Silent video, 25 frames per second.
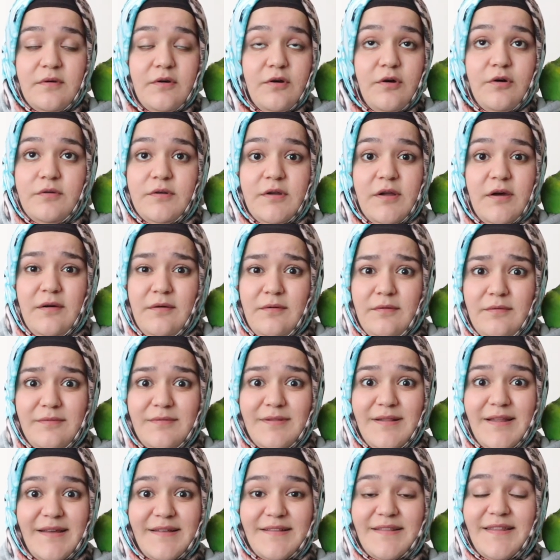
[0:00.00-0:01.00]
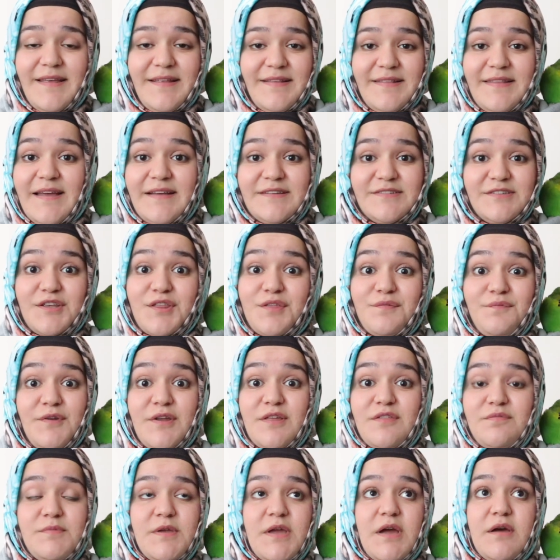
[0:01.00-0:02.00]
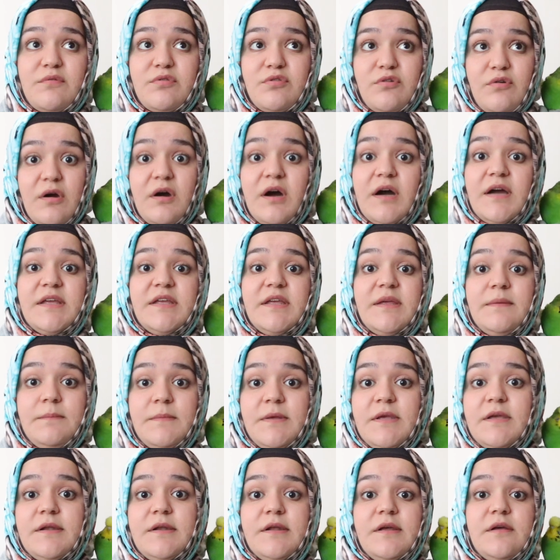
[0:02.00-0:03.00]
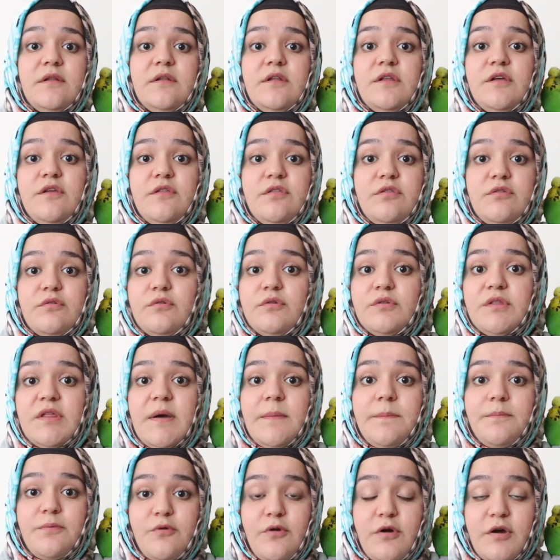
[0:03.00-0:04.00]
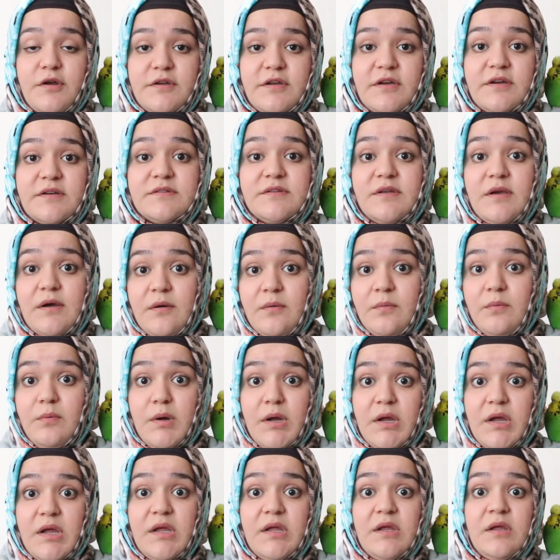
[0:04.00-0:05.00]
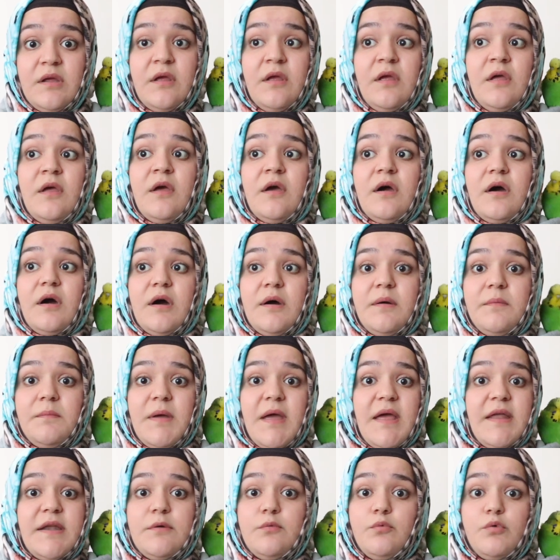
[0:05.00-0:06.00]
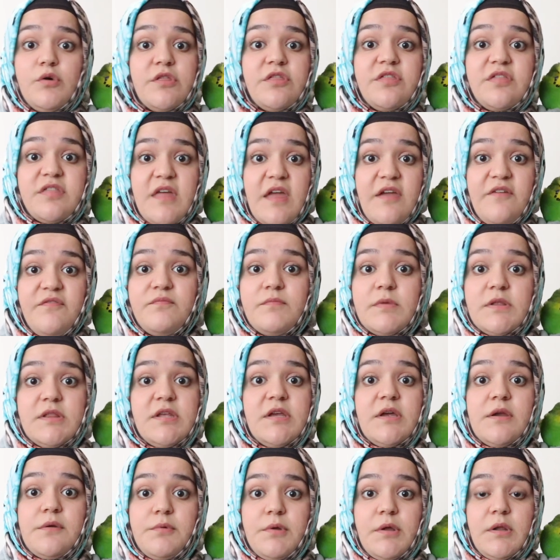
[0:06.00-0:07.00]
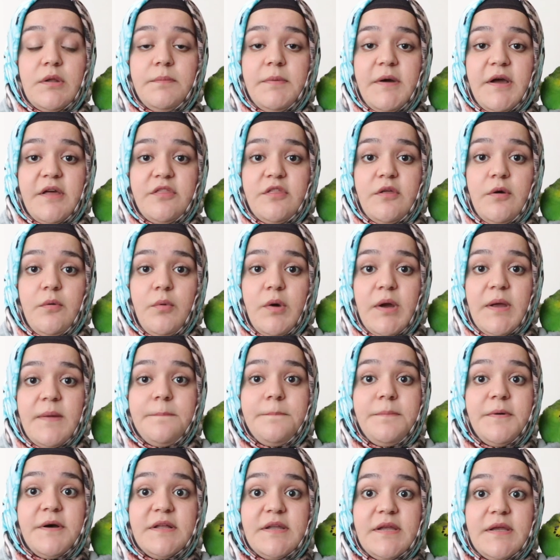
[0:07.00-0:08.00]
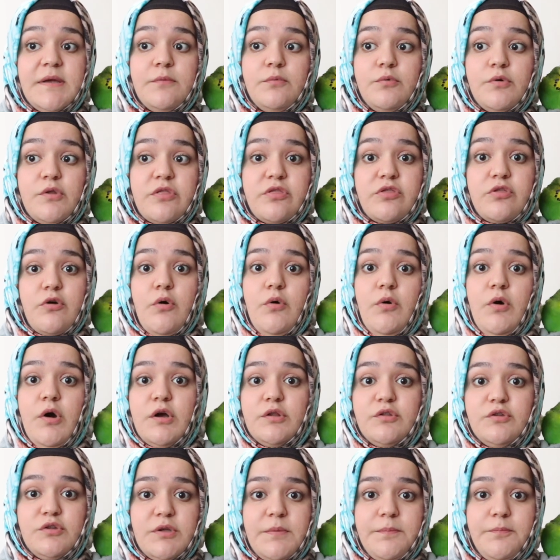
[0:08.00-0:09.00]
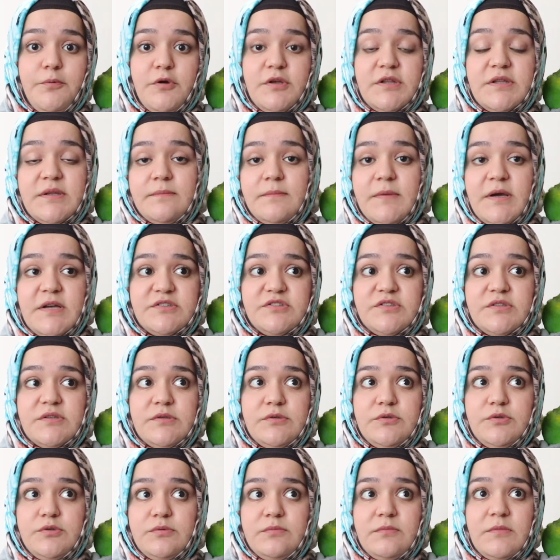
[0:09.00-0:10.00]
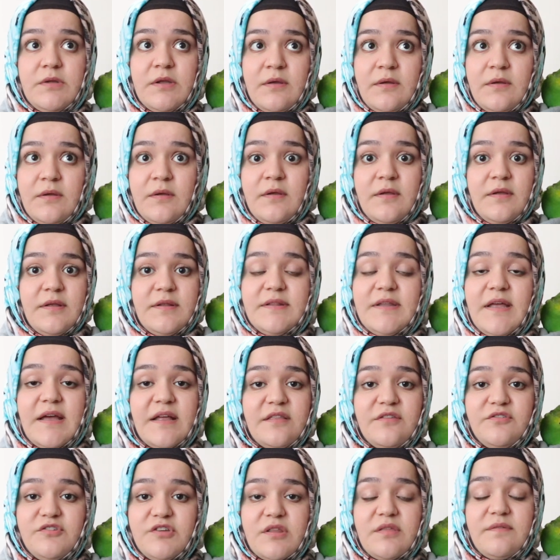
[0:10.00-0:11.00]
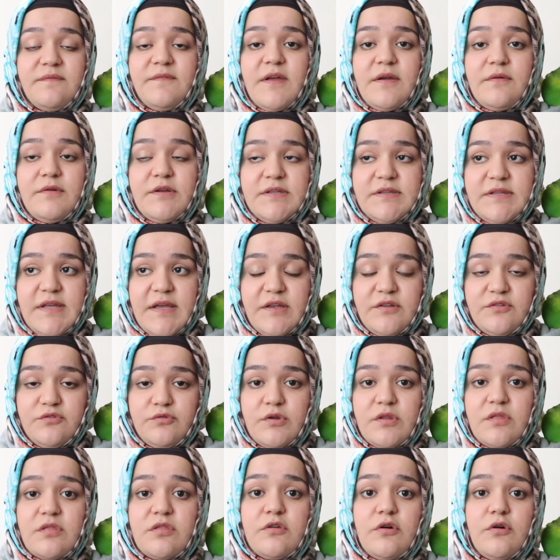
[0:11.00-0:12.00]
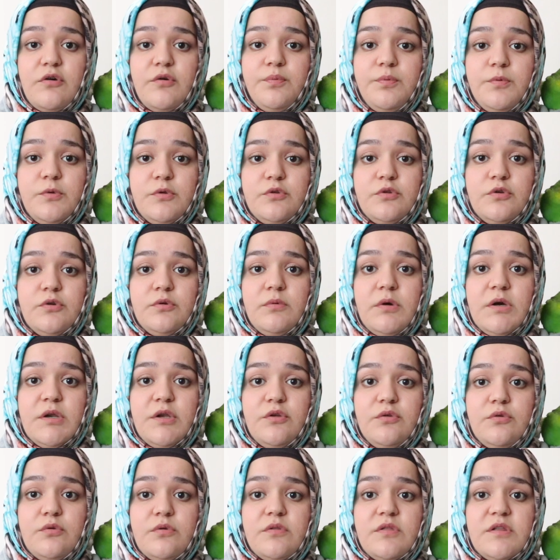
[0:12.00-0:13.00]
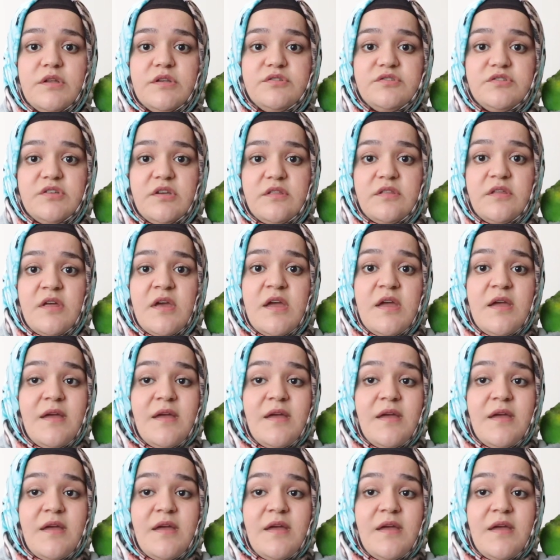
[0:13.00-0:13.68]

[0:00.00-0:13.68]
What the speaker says: oh no, like that just freaks me out. So I immediately threw that product away, and it was safe material, by the way, but it was so hot to the point, imagine, that's just very dangerous. So if you do want to use it, just